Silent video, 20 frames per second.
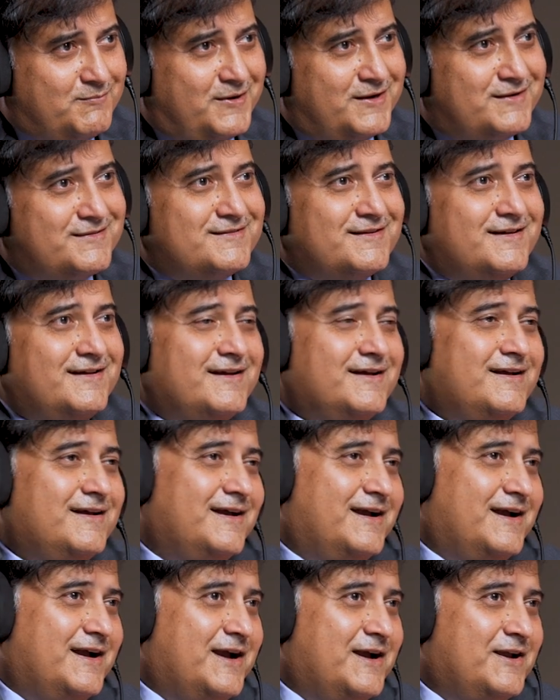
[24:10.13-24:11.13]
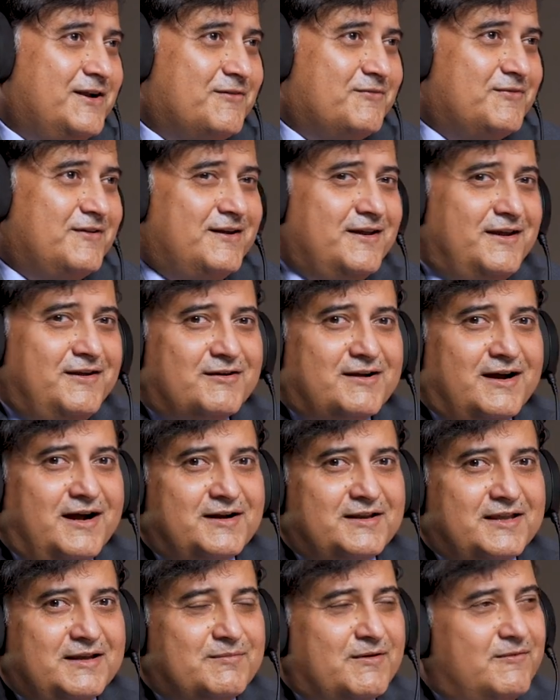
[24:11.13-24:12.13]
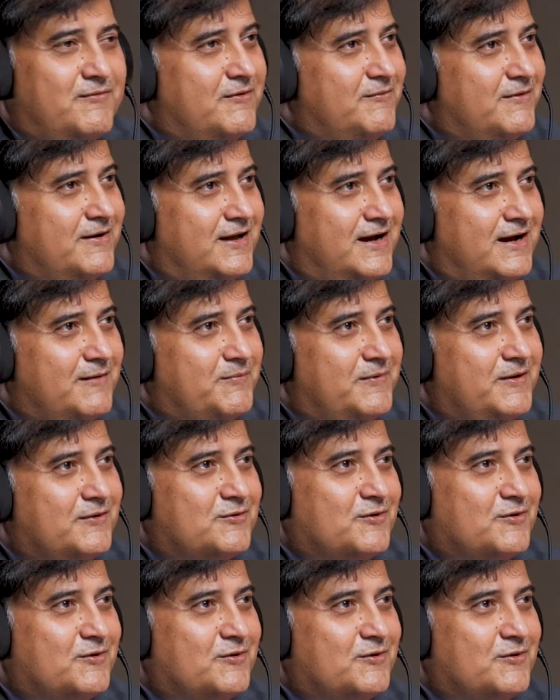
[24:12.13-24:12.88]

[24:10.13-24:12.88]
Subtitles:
But end of the day, you can't keep everyone happy.